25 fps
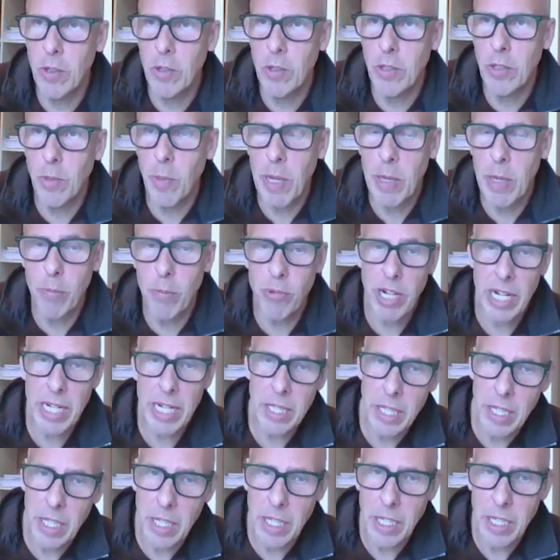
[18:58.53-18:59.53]
It was about
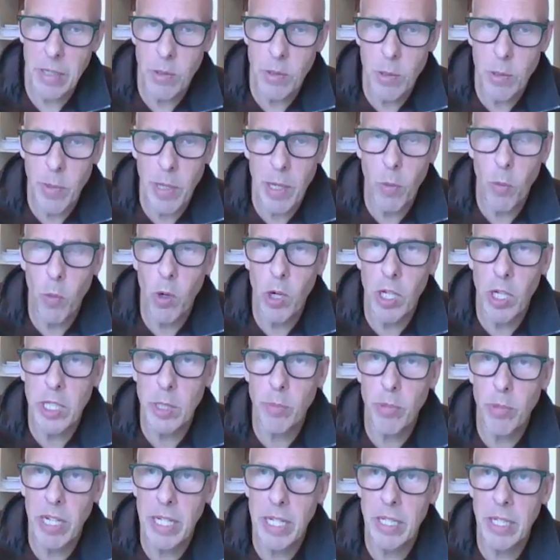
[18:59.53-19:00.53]
branding. It was about what is
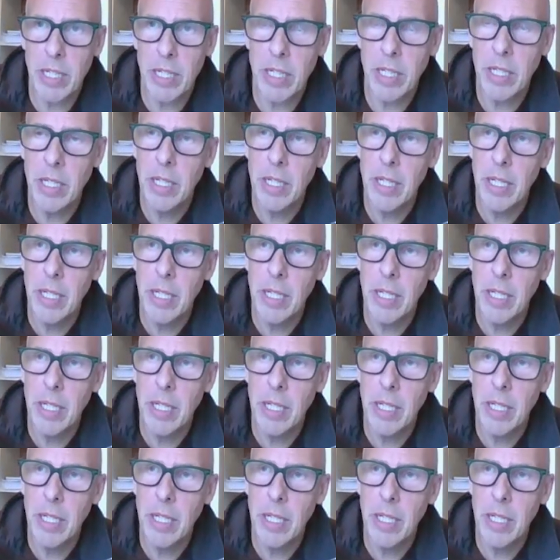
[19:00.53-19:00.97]
branding.